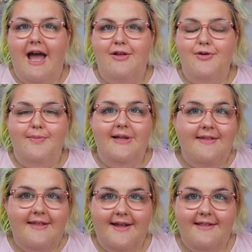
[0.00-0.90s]
and you're
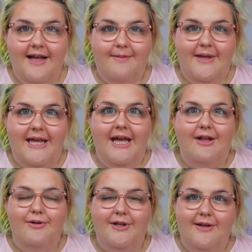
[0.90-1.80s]
plus size like me
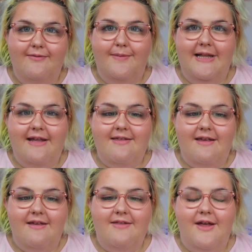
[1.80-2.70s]
and you're looking for
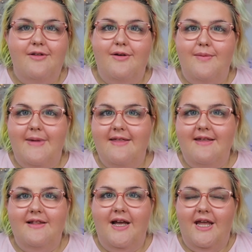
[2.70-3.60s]
places that do
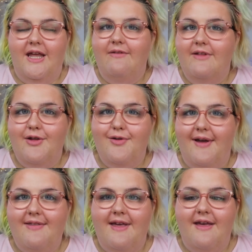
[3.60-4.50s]
amazing like evening
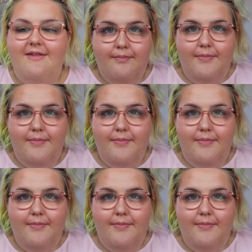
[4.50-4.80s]
dresses,